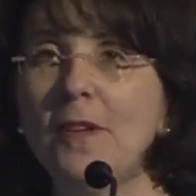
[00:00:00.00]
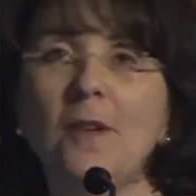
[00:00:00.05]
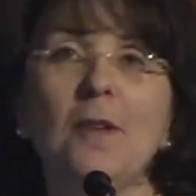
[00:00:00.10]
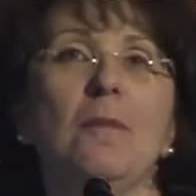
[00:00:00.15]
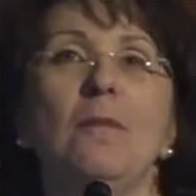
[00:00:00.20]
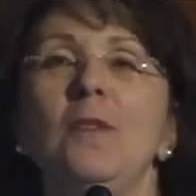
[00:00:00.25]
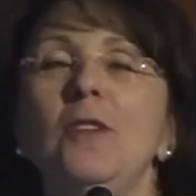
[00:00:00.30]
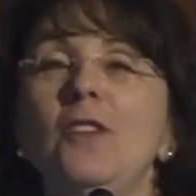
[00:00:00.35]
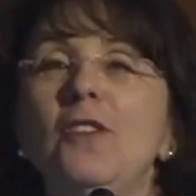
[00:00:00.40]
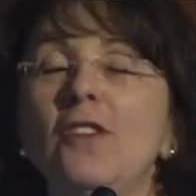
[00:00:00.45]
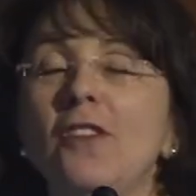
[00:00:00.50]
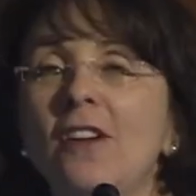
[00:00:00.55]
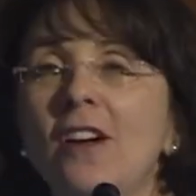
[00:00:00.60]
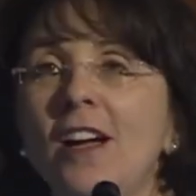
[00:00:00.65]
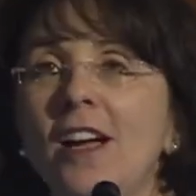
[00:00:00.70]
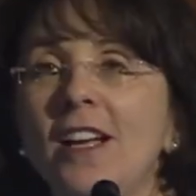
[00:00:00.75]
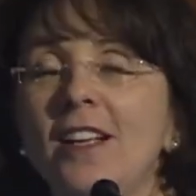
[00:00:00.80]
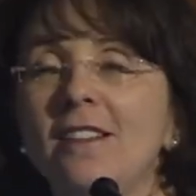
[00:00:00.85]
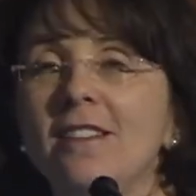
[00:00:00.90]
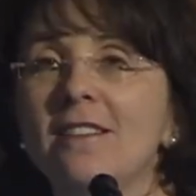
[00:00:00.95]

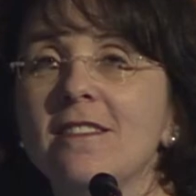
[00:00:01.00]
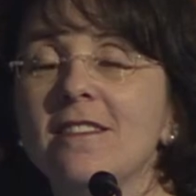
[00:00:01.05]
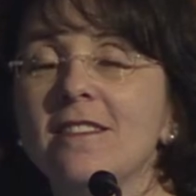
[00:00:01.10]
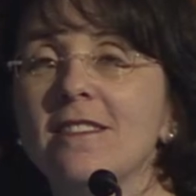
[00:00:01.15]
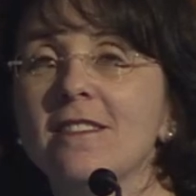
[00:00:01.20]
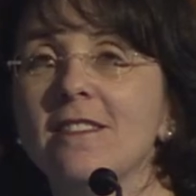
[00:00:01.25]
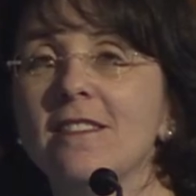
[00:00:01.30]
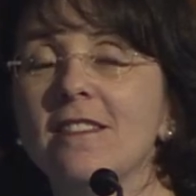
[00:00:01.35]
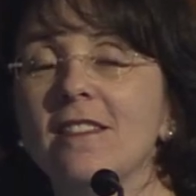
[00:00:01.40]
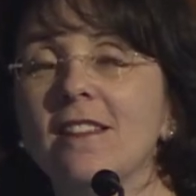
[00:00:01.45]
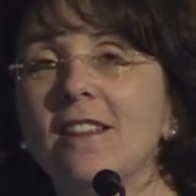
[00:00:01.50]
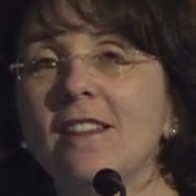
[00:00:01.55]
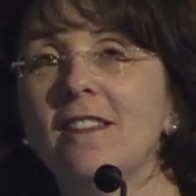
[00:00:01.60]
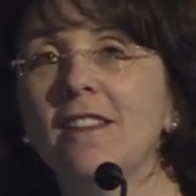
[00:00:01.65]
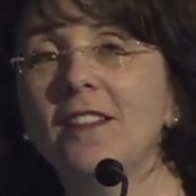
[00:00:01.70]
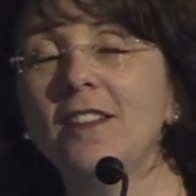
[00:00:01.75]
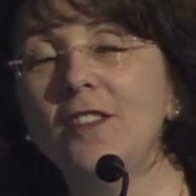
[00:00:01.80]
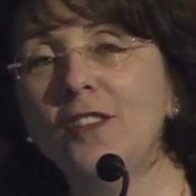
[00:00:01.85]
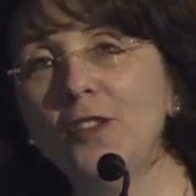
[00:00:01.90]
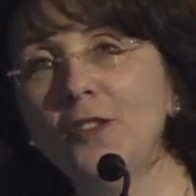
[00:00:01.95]
neurons,
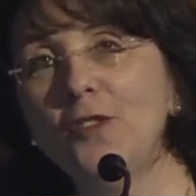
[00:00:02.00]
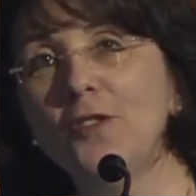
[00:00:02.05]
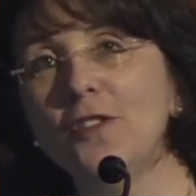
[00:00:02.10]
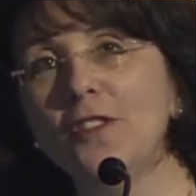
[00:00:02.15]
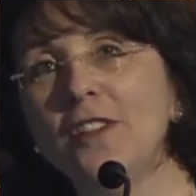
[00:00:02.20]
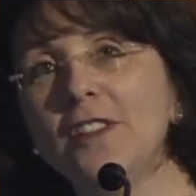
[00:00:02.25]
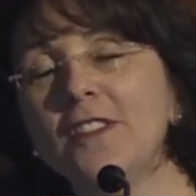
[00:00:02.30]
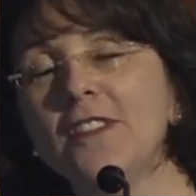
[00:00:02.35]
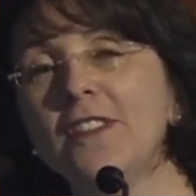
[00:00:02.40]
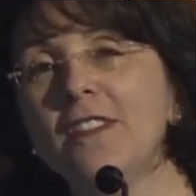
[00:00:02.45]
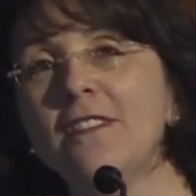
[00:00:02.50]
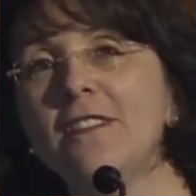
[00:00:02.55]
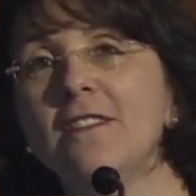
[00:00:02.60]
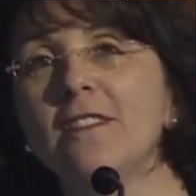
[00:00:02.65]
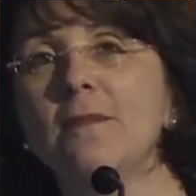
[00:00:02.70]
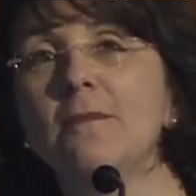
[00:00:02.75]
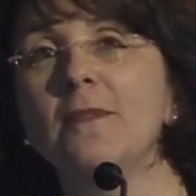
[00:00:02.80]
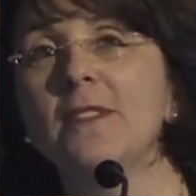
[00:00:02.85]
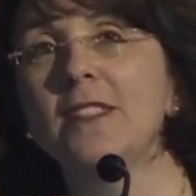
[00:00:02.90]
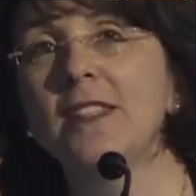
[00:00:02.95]
the neural
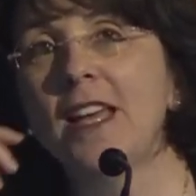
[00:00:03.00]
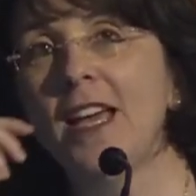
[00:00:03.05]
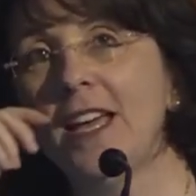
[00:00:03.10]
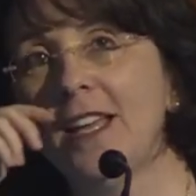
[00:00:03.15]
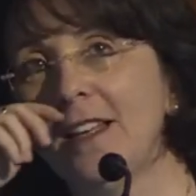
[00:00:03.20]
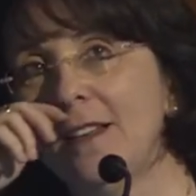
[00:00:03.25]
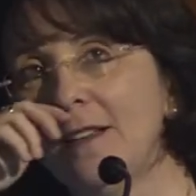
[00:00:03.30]
systems that